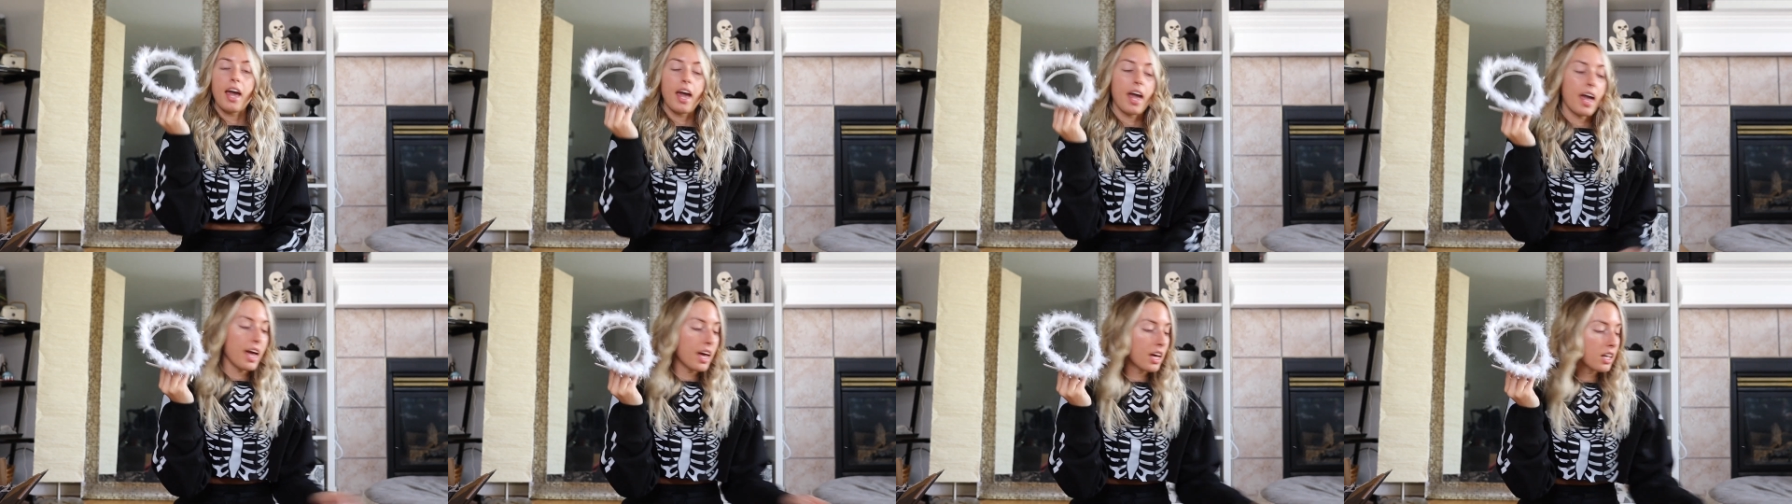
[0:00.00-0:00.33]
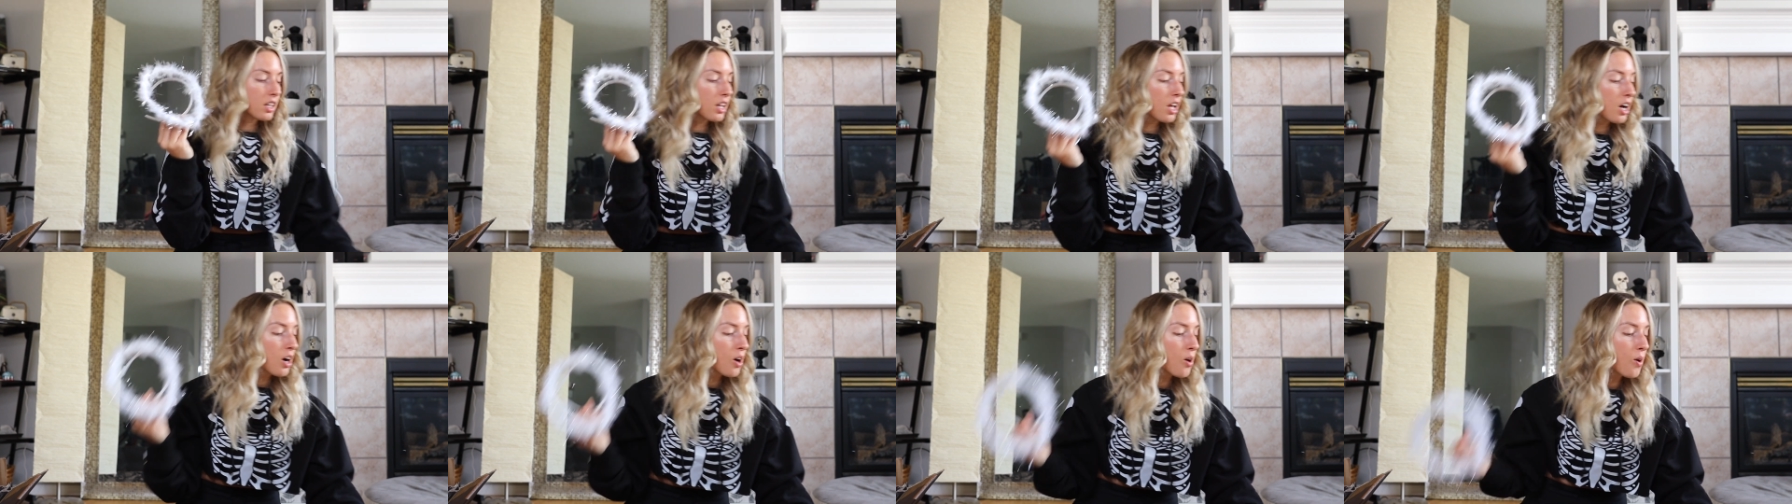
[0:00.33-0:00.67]

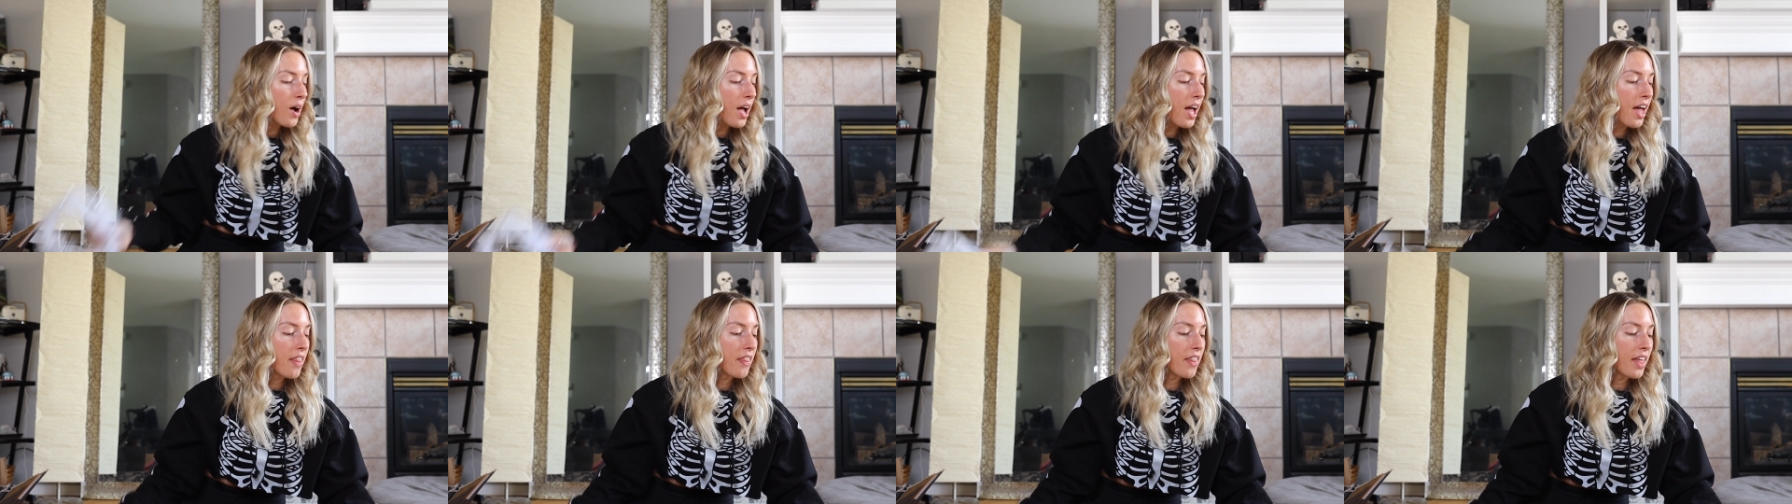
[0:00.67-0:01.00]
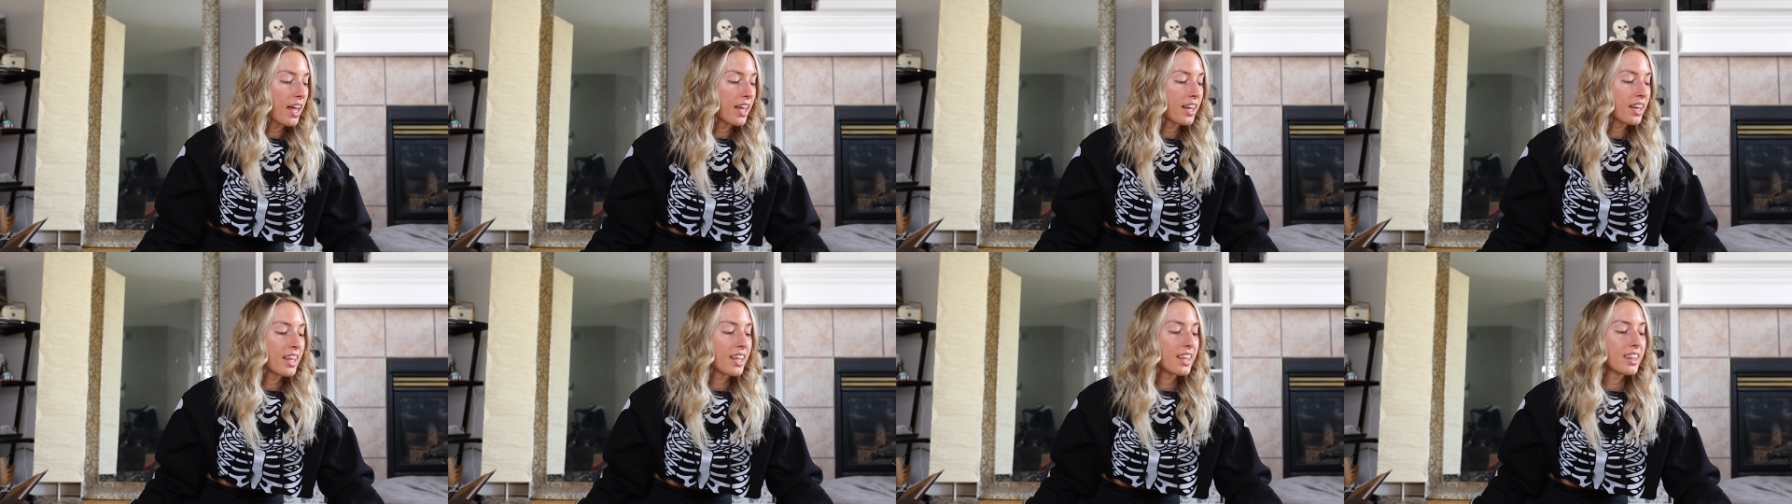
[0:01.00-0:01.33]
halo and
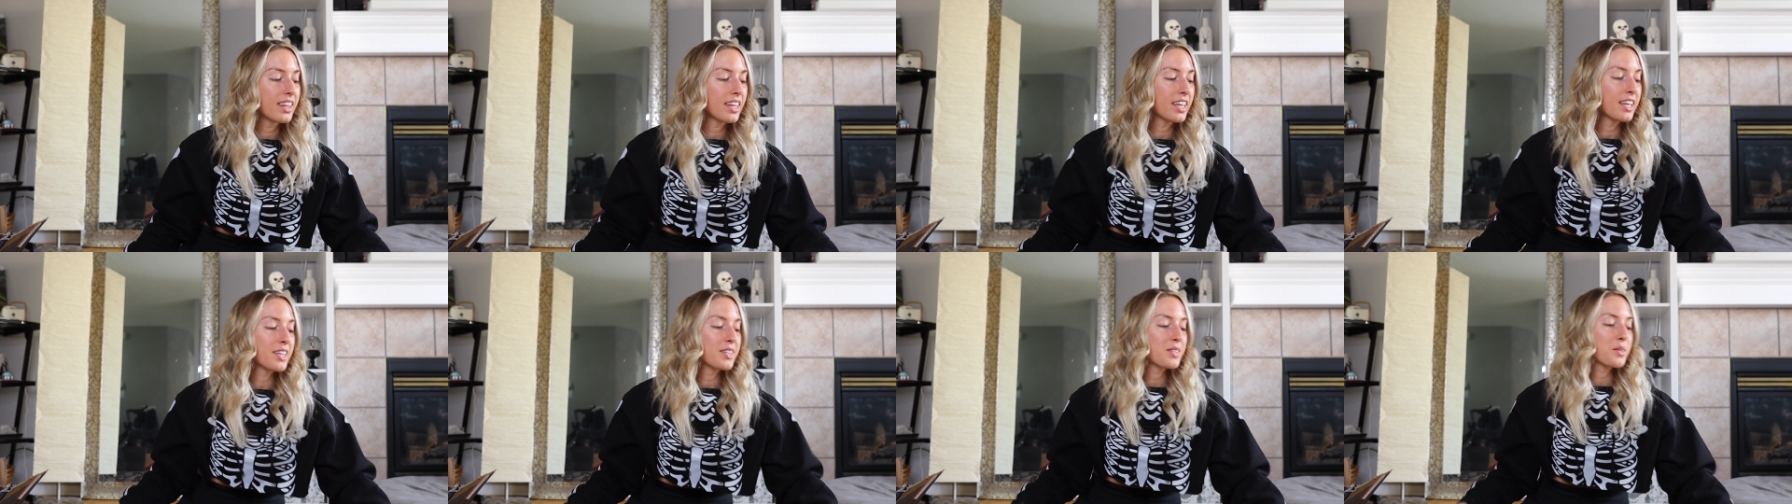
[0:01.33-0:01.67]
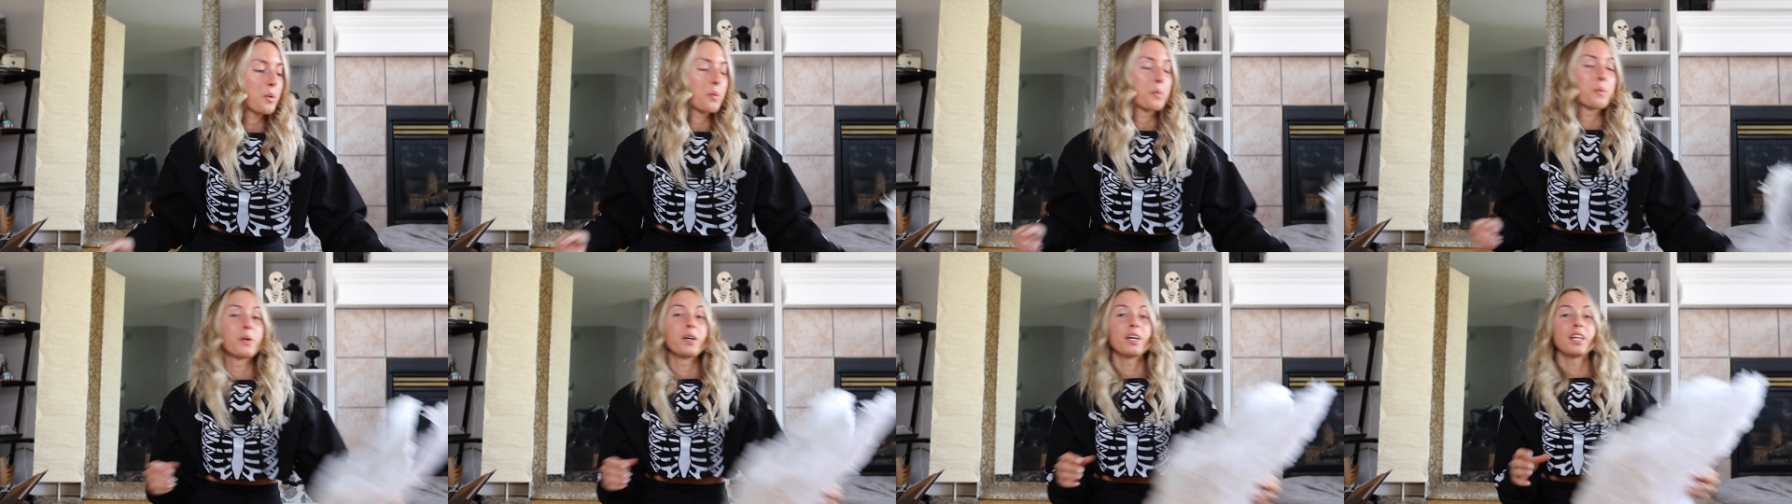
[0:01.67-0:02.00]
then
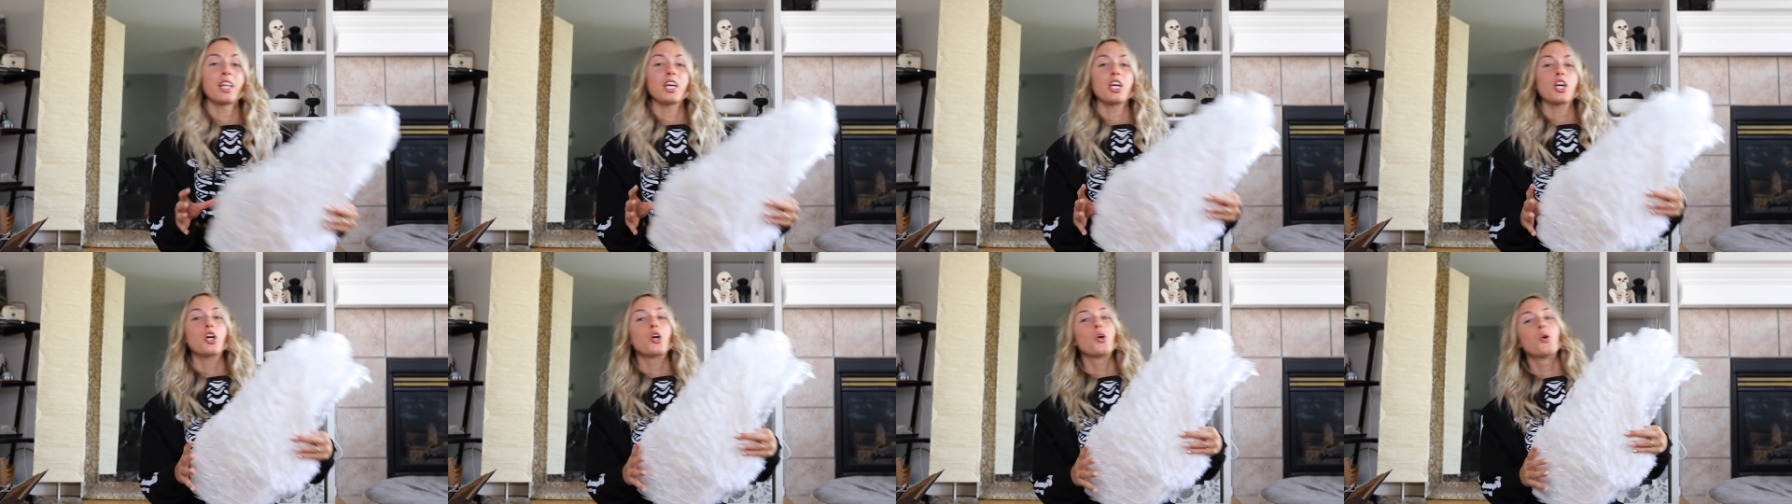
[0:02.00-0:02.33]
these really